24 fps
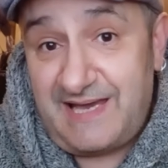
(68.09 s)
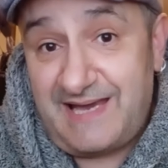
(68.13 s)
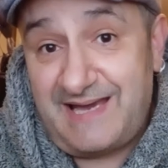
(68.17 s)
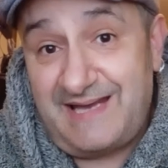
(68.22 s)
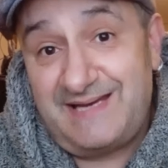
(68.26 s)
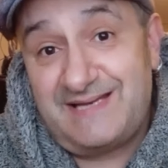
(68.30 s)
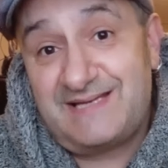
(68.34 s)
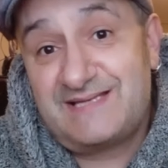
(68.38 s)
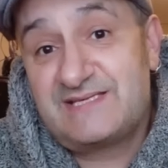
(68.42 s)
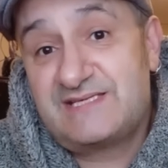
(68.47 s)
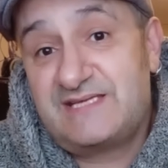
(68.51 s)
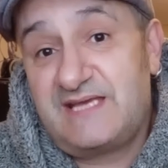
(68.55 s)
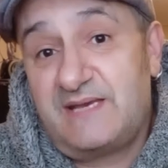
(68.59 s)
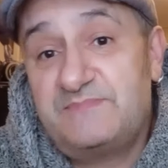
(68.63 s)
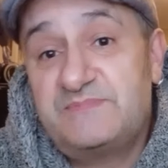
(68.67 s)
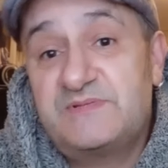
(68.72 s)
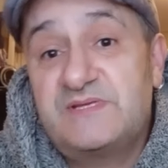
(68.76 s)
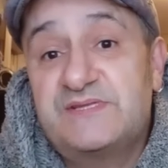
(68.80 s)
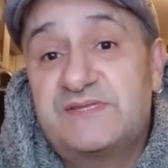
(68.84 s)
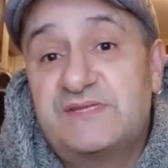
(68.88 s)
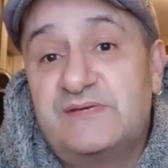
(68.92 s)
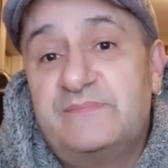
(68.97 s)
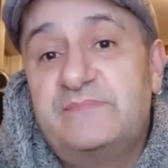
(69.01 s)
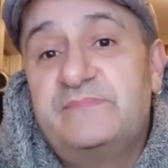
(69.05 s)
and
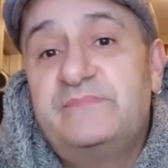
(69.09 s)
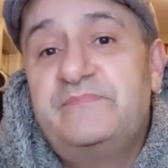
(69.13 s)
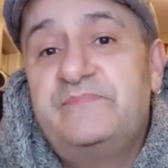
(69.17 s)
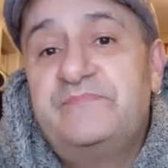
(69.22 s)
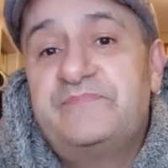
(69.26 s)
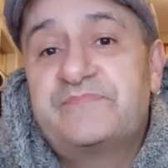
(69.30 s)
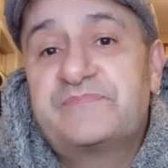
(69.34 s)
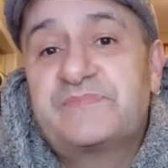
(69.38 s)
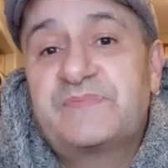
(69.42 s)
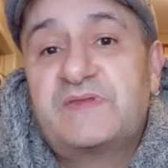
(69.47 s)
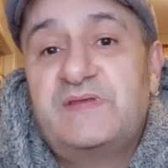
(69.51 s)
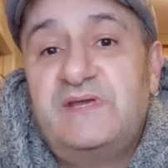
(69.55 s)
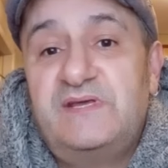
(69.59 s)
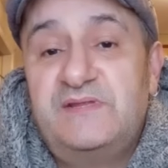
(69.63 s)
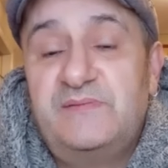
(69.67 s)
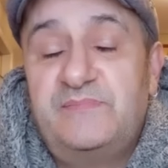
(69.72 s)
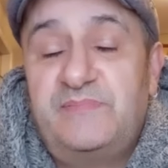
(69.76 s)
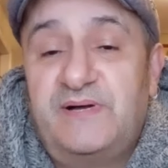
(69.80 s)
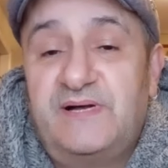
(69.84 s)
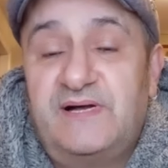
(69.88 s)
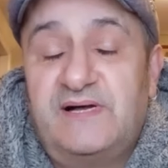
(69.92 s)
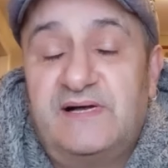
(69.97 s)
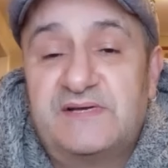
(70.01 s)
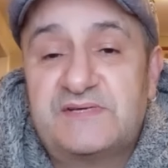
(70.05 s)
accepted them in the
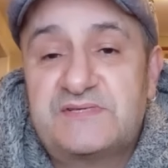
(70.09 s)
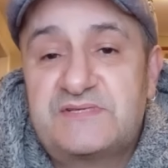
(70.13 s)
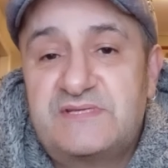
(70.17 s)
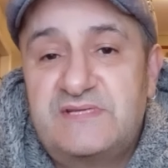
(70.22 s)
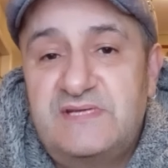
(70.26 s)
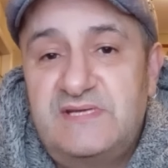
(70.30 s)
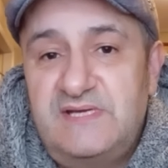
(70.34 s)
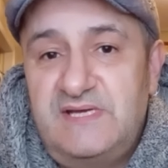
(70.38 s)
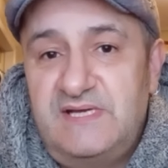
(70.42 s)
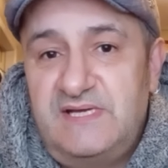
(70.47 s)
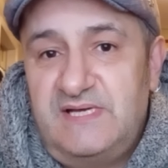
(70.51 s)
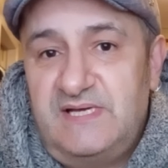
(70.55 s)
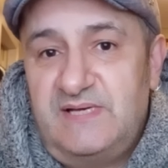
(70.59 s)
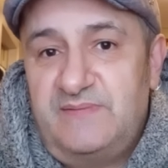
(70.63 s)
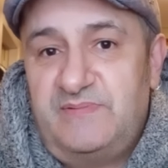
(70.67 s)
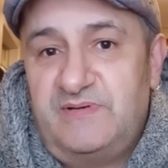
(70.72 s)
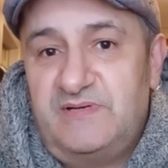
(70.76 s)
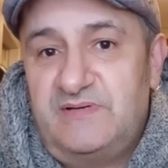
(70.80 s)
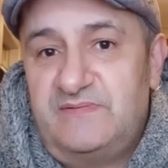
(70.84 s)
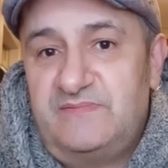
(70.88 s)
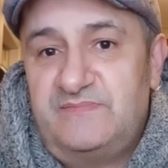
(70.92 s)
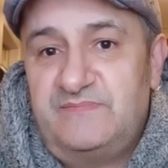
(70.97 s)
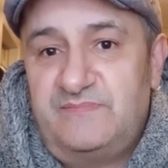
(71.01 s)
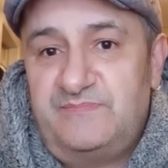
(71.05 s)
past,
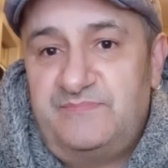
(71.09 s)
but